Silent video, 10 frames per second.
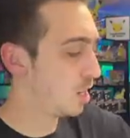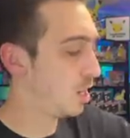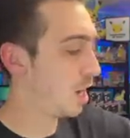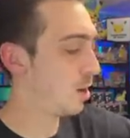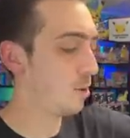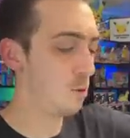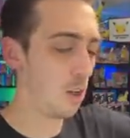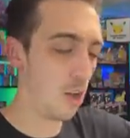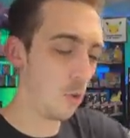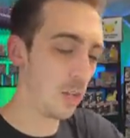No.
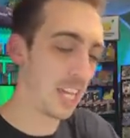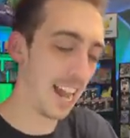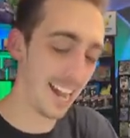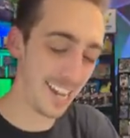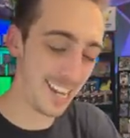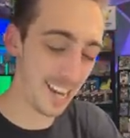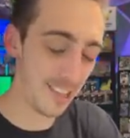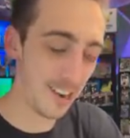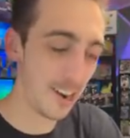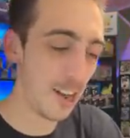We got
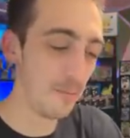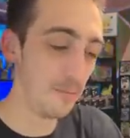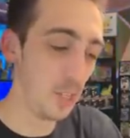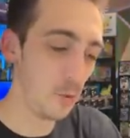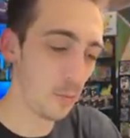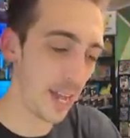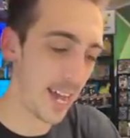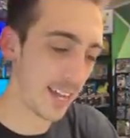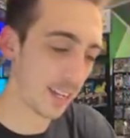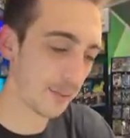another Mew
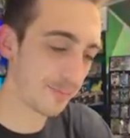pack.